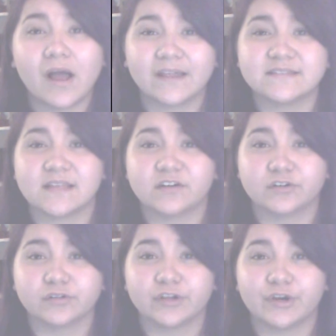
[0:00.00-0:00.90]
I said
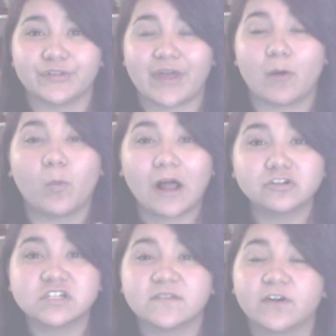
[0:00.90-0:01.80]
earlier that while
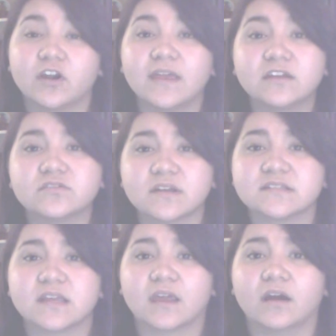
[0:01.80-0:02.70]
she's a very
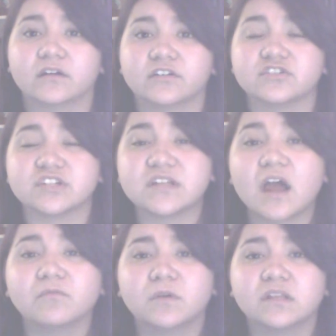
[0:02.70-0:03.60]
interesting character, she's
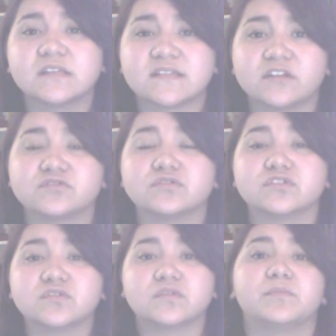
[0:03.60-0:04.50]
not really central
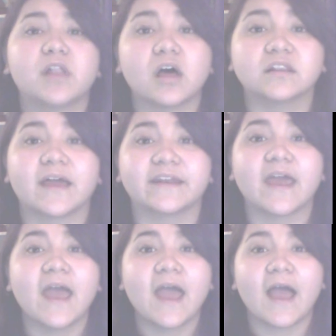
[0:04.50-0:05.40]
to the plotline
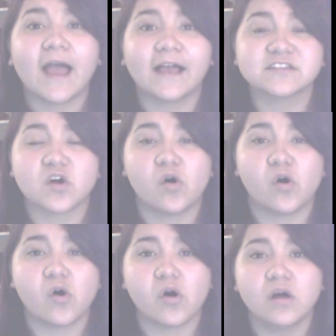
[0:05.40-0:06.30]
as a
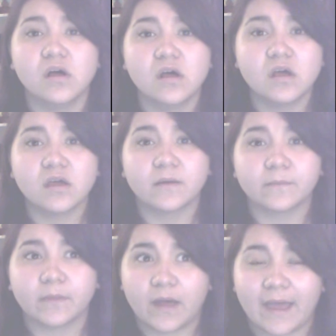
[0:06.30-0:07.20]
whole,
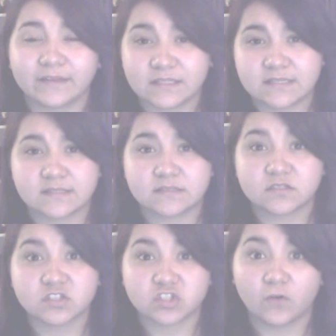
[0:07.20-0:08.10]
at least
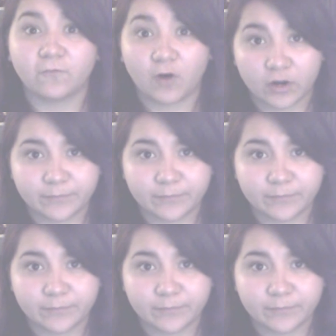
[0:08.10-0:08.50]
so far.